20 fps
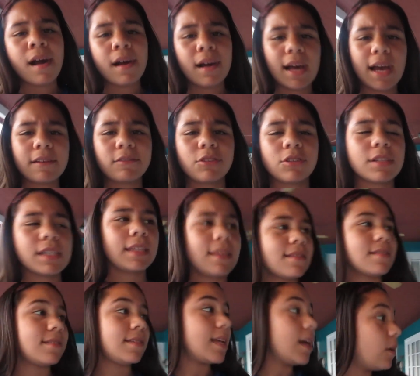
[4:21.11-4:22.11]
After, like,
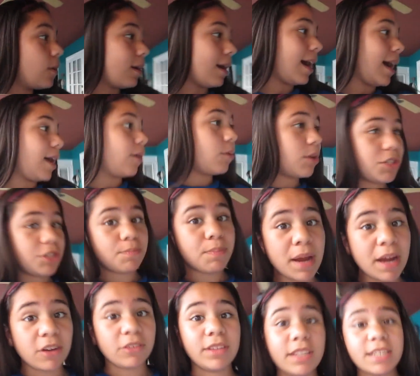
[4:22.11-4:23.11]
this Dell guy, which
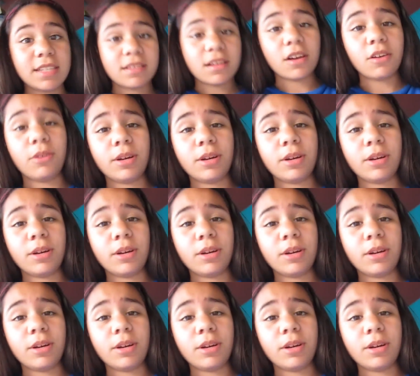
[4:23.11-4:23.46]
apparently he's not